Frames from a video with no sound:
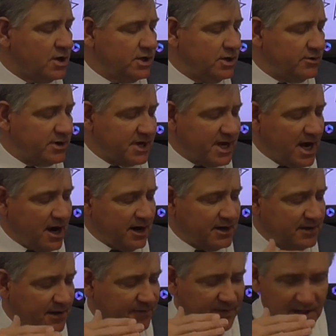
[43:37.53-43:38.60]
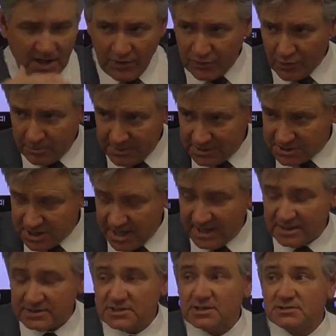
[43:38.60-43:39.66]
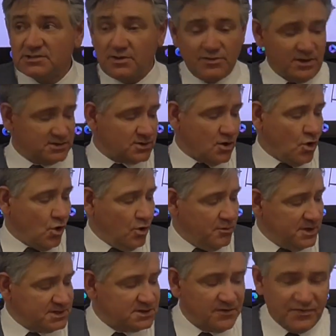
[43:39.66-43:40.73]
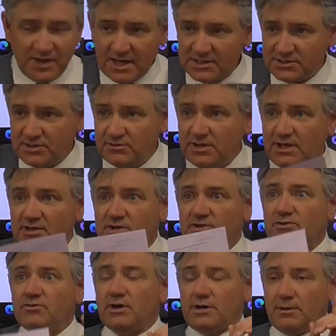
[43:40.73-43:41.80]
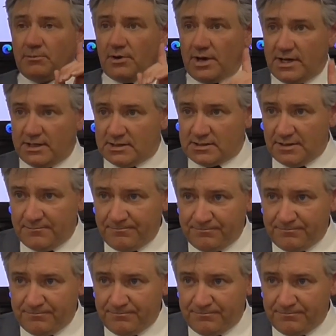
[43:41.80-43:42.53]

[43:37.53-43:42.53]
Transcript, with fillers: You're going to calculate the enthalpy change. So there's a whole bunch of things you need to do on number eight.